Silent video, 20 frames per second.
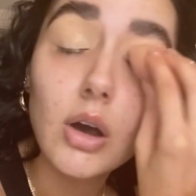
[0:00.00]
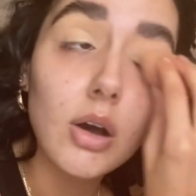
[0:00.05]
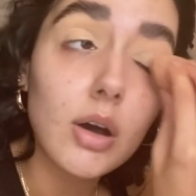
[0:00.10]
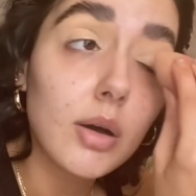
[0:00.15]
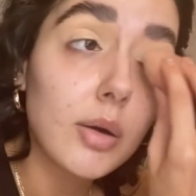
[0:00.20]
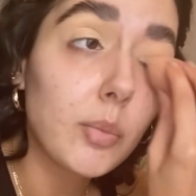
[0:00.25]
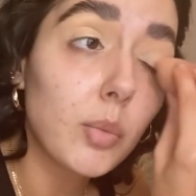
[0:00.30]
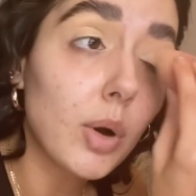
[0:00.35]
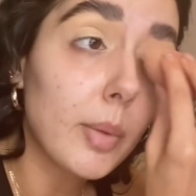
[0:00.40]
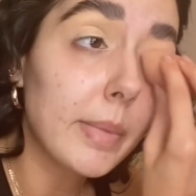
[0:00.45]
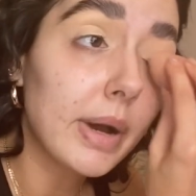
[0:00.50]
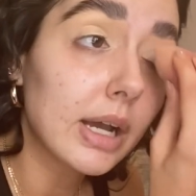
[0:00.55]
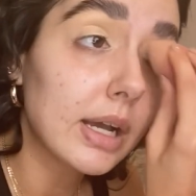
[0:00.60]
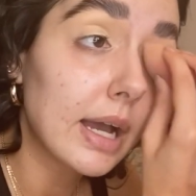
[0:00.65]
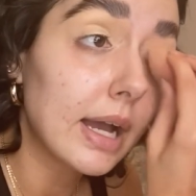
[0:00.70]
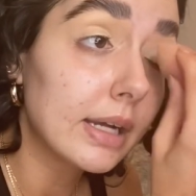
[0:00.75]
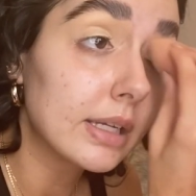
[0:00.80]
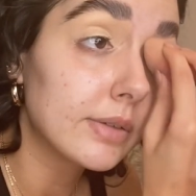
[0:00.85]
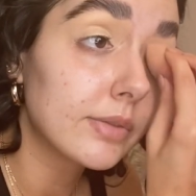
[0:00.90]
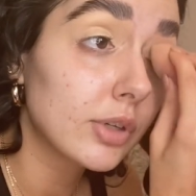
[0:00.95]
what my kind
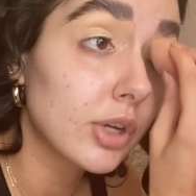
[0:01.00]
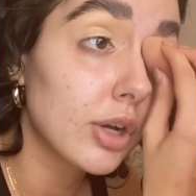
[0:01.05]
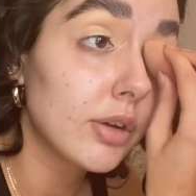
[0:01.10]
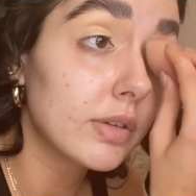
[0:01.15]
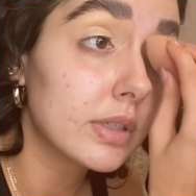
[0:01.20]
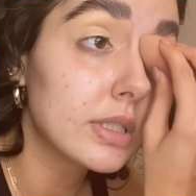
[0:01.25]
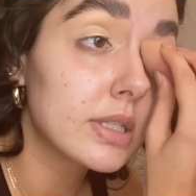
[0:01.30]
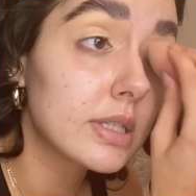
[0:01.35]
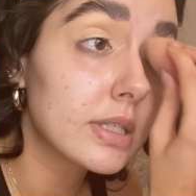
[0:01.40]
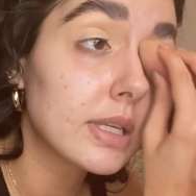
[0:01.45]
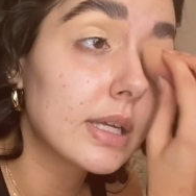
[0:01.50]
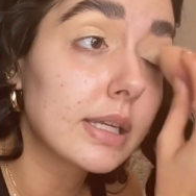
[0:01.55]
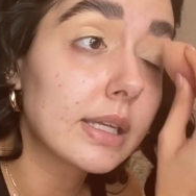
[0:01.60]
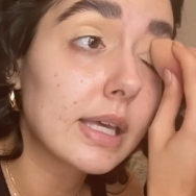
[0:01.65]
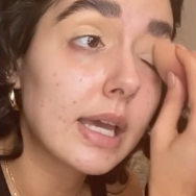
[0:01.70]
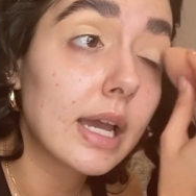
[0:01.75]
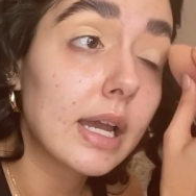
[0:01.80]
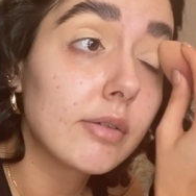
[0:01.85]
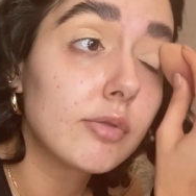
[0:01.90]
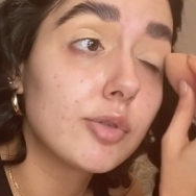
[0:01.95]
of current
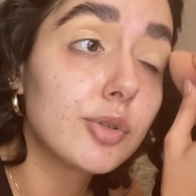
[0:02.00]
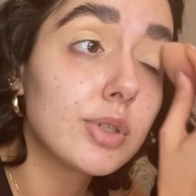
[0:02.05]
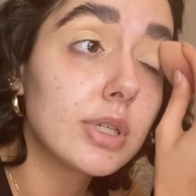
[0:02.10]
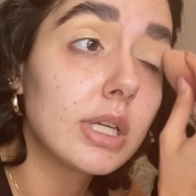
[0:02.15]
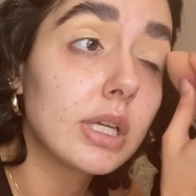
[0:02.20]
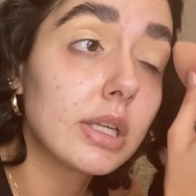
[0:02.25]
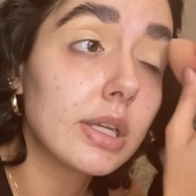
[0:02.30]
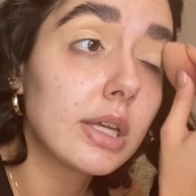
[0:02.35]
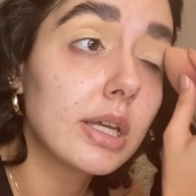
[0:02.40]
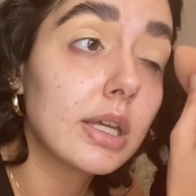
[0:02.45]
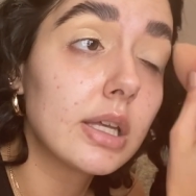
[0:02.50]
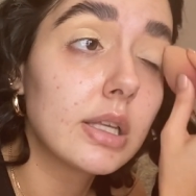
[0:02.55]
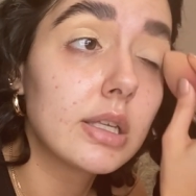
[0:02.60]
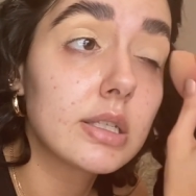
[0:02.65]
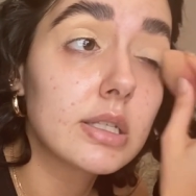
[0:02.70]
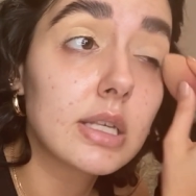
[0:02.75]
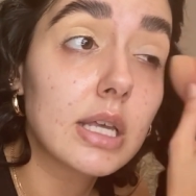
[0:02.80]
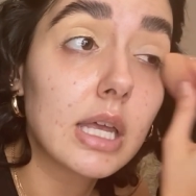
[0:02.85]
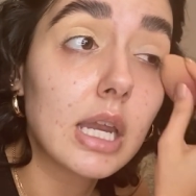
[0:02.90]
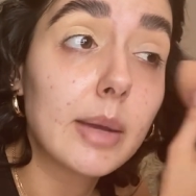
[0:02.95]
skincare routine is.
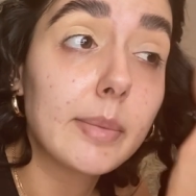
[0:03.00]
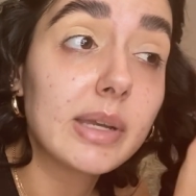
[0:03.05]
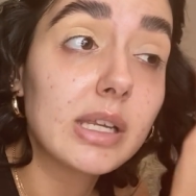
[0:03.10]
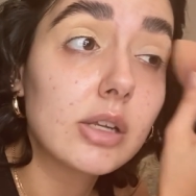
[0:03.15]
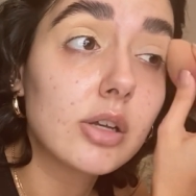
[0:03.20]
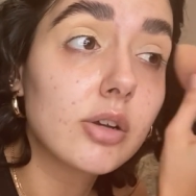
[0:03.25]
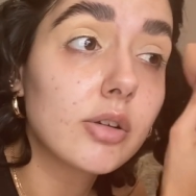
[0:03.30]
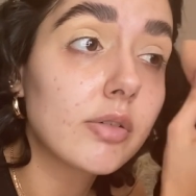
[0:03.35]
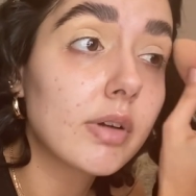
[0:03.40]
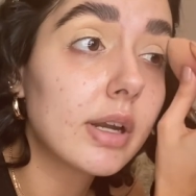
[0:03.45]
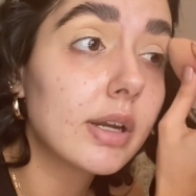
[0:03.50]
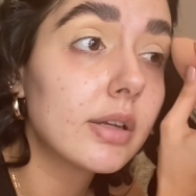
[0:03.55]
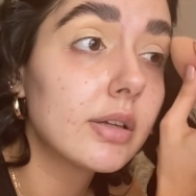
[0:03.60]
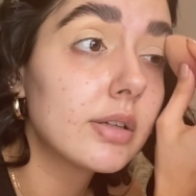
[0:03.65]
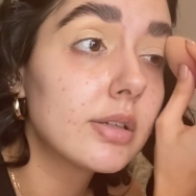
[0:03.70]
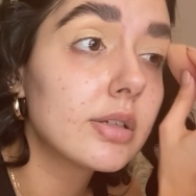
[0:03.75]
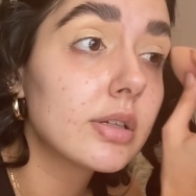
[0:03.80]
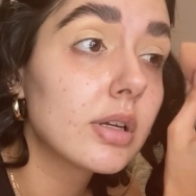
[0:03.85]
And I mean, granted,